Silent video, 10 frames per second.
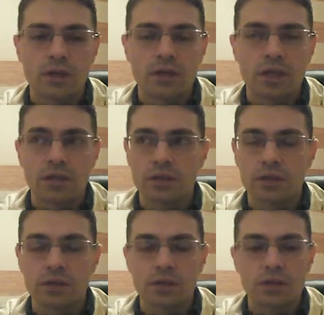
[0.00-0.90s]
again
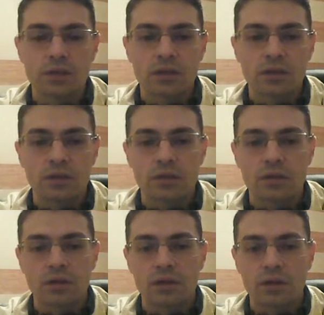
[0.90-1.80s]

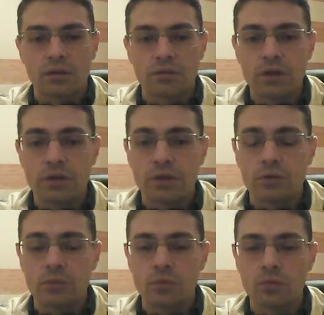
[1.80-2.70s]
a very
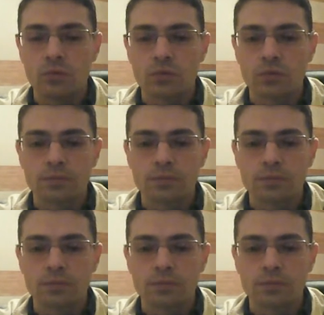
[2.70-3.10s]
good move,